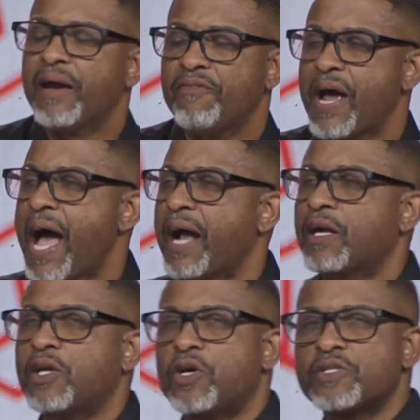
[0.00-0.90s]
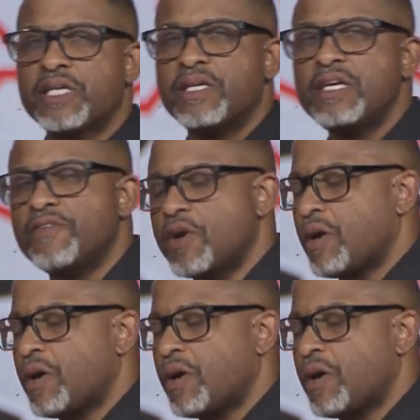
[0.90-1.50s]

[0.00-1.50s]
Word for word: every eye closed, and even